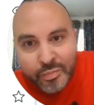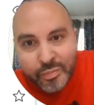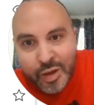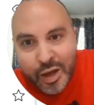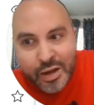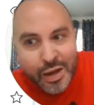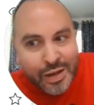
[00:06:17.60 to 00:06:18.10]

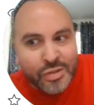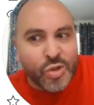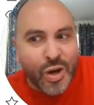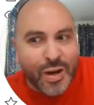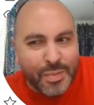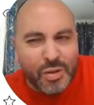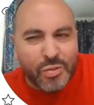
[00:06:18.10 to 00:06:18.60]
and
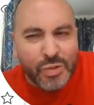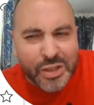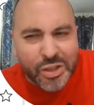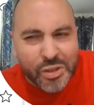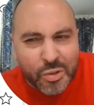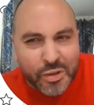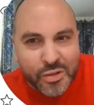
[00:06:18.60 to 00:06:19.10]
try to be
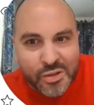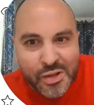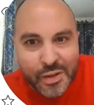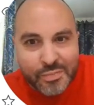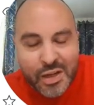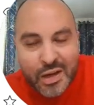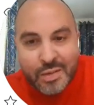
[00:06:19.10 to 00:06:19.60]
reasonable at the
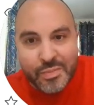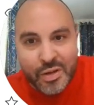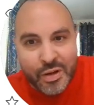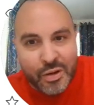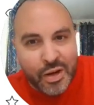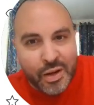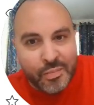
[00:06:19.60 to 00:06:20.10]
same time. You
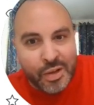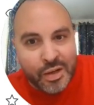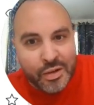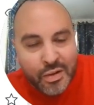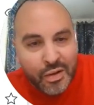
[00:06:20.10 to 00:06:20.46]
know what I mean?